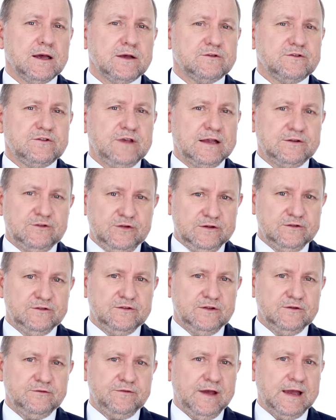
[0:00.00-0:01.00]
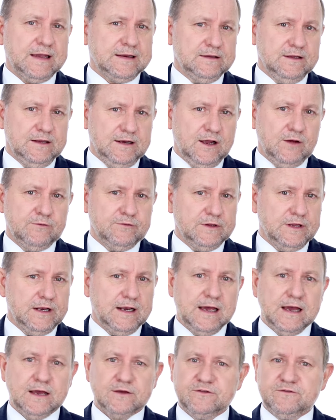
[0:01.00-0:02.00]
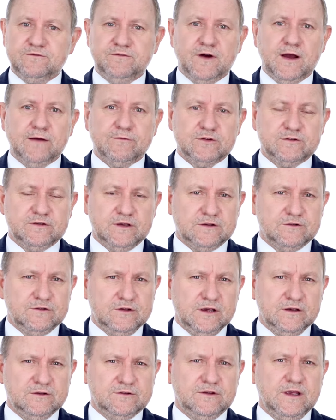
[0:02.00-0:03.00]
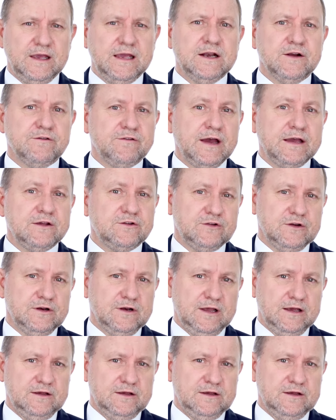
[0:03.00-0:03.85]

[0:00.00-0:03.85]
Such is the fact that over the last 5 or 6 years, innovation